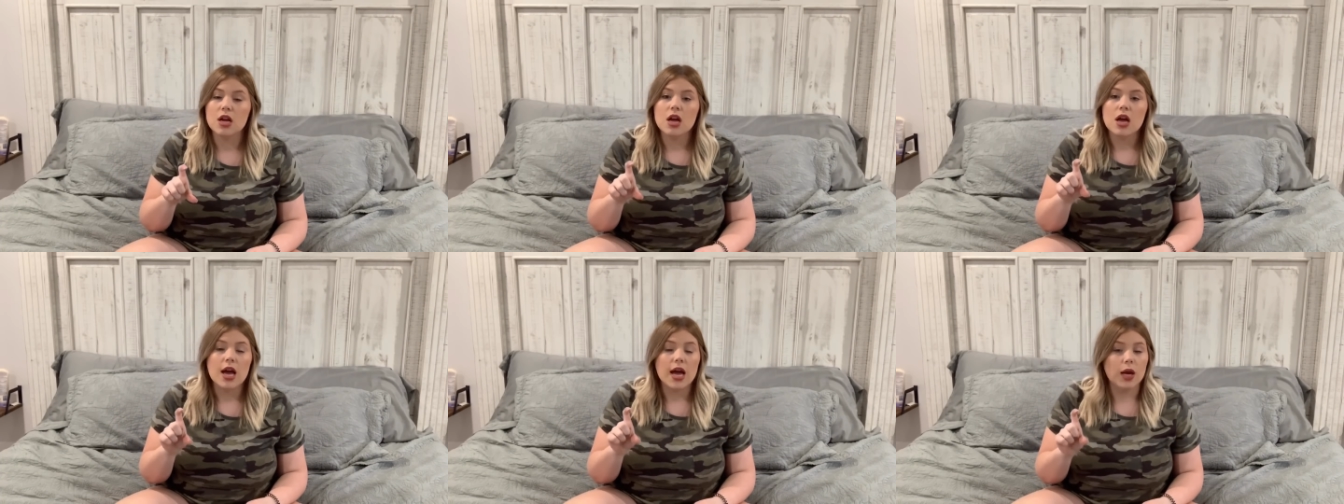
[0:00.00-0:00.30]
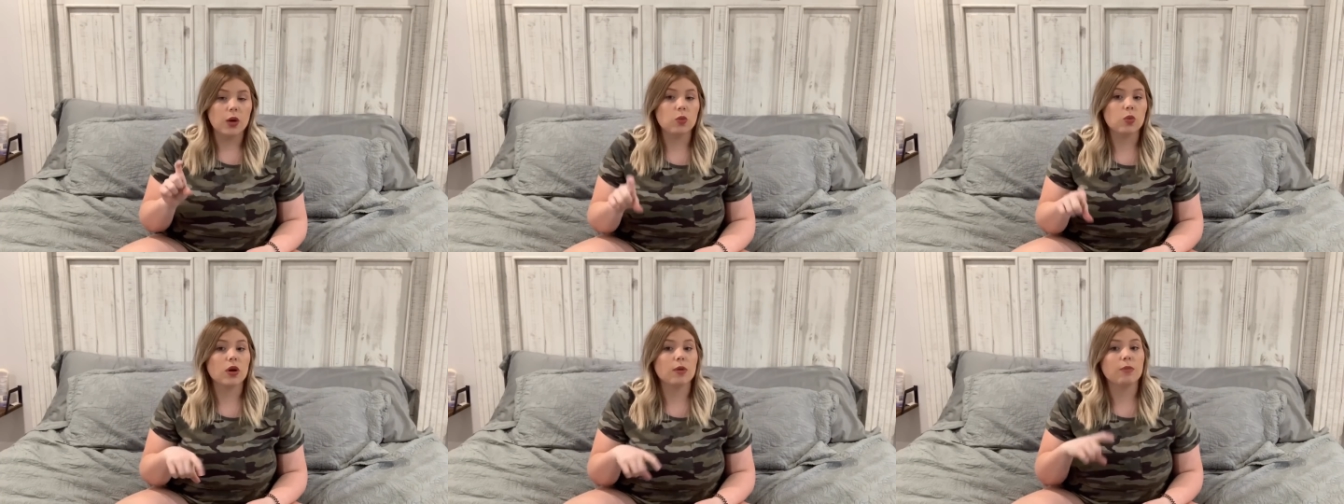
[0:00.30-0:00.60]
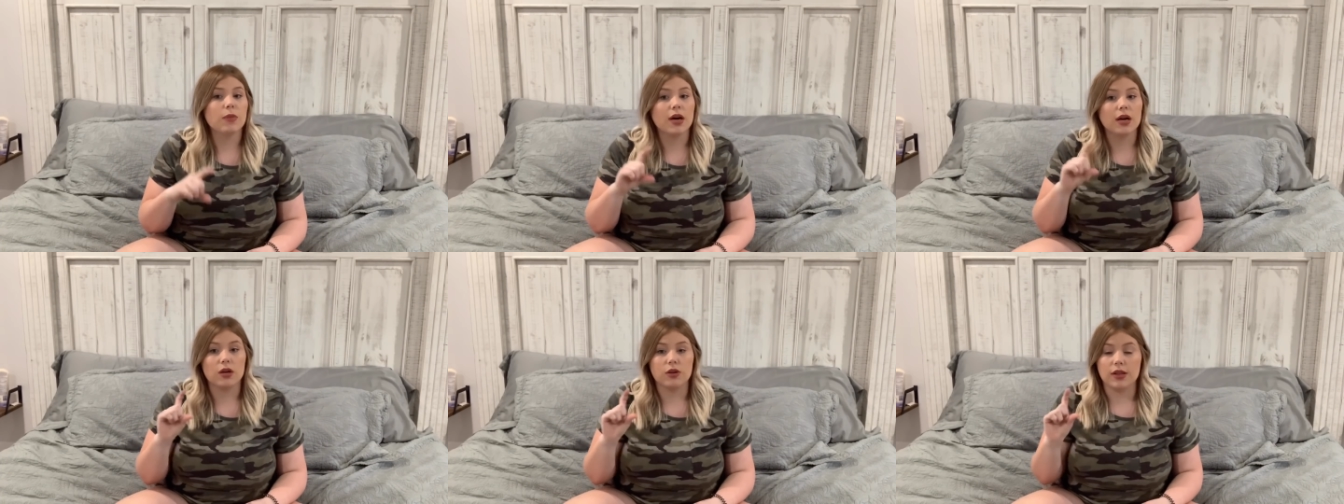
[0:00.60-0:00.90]
and one
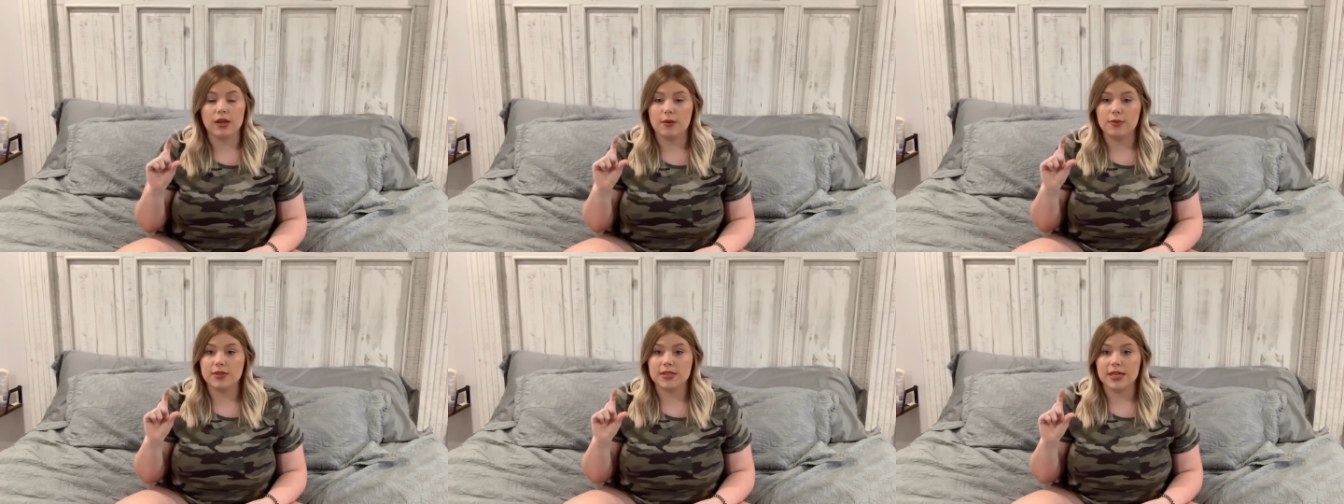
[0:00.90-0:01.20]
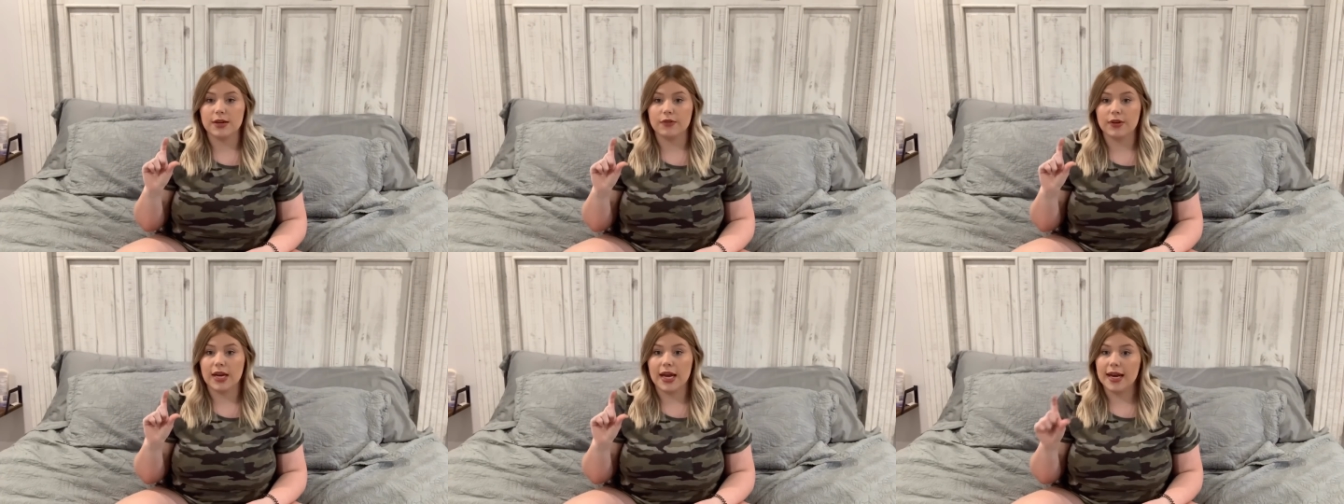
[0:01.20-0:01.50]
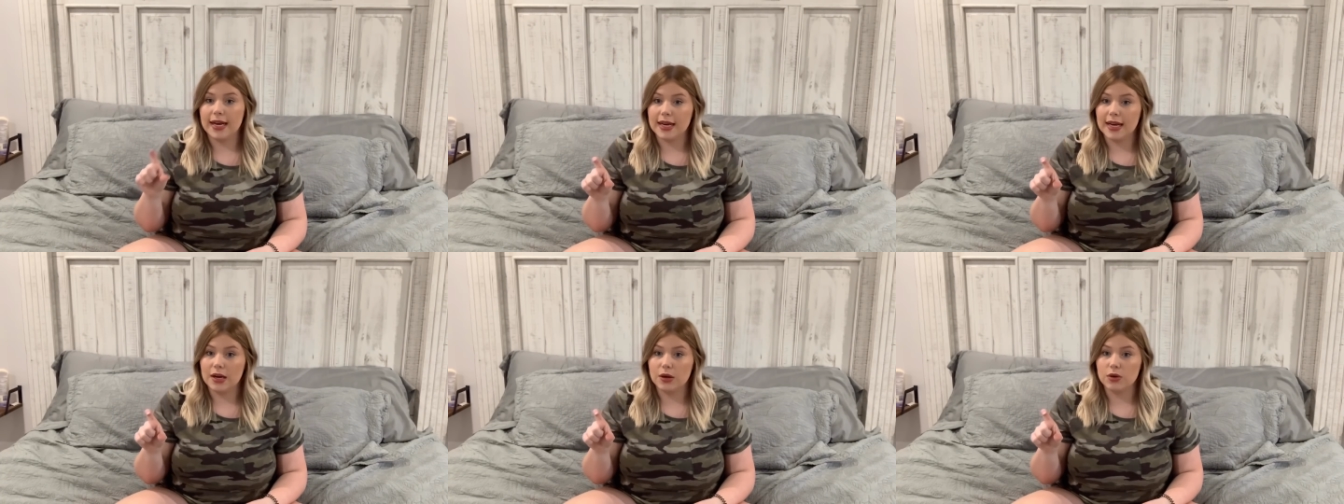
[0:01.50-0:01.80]
bottle that was every eight
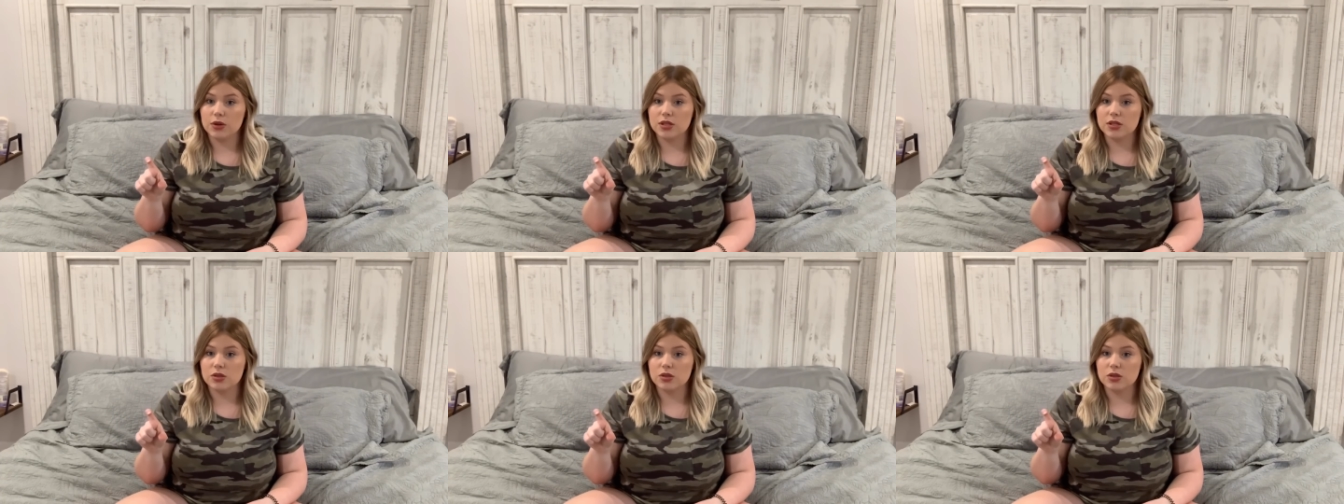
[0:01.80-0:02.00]
hours.